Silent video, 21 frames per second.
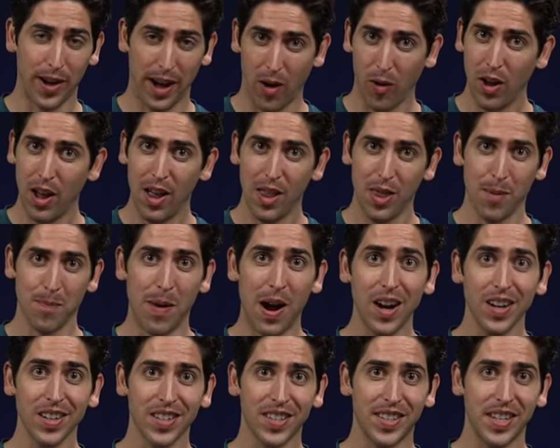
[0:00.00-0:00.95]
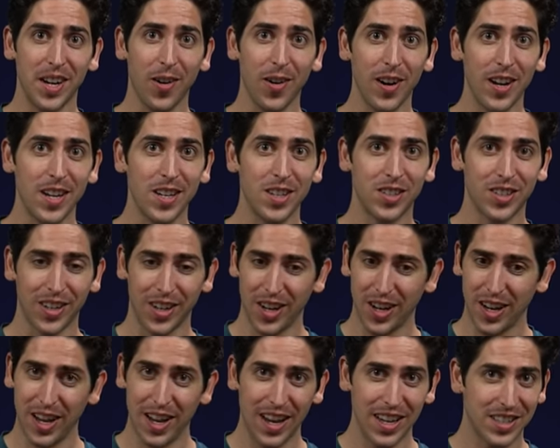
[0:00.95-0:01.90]
Now, the Mach series,
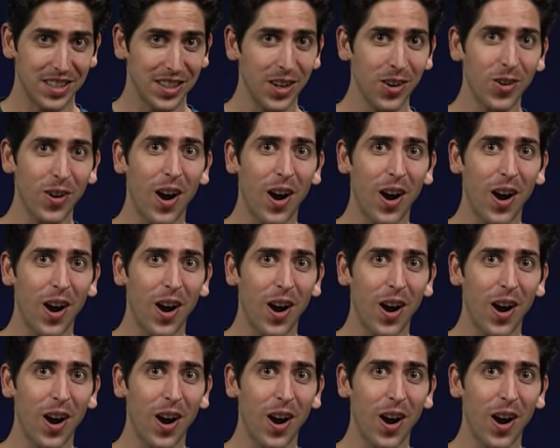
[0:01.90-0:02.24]
it's a little